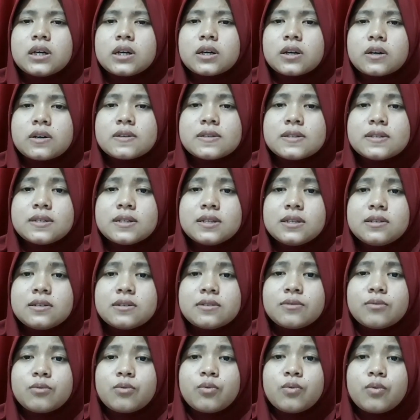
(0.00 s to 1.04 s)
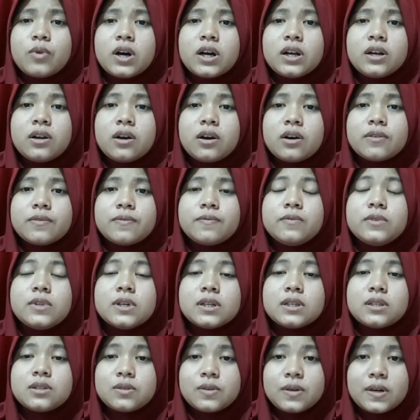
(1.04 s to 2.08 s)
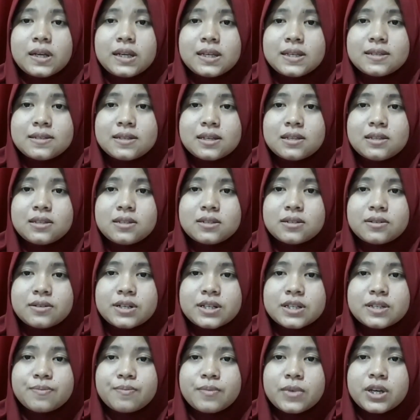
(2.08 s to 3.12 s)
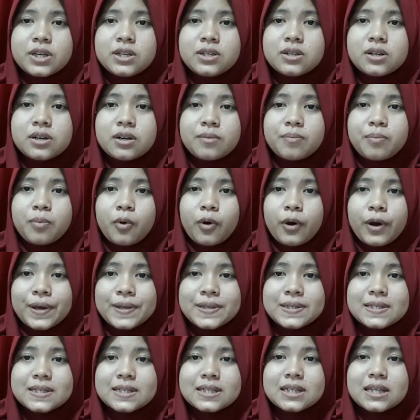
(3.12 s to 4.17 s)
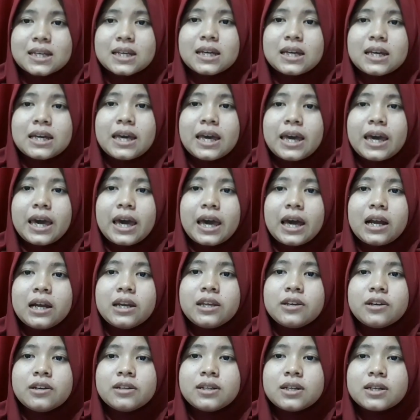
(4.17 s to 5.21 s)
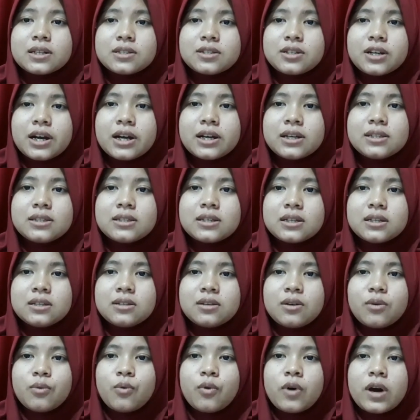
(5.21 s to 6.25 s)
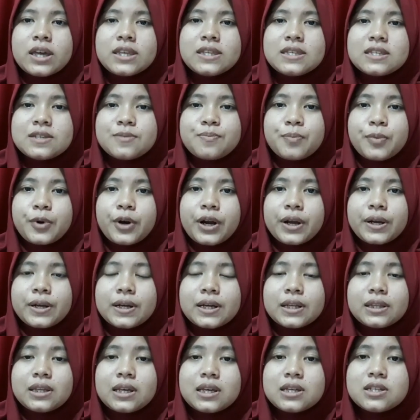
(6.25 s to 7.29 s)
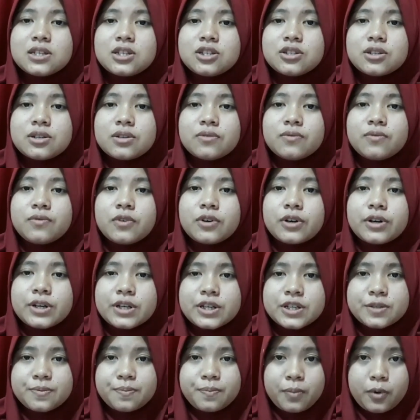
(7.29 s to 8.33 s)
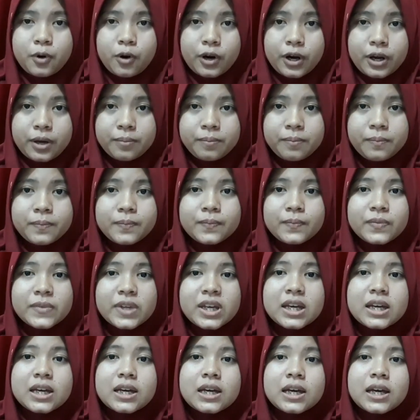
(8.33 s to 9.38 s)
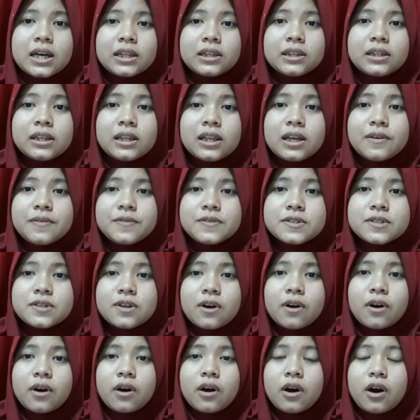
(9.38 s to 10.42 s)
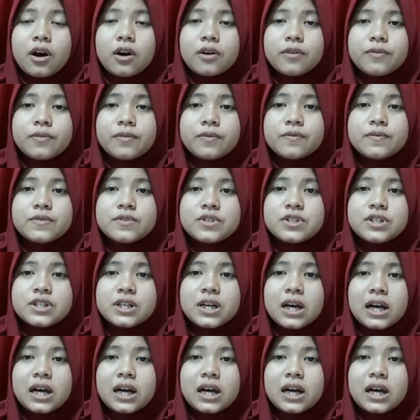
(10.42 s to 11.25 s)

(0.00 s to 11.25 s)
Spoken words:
Considered one of the 20th century's major poets, Elyot attracted widespread attention for his poem, The Love Song of G.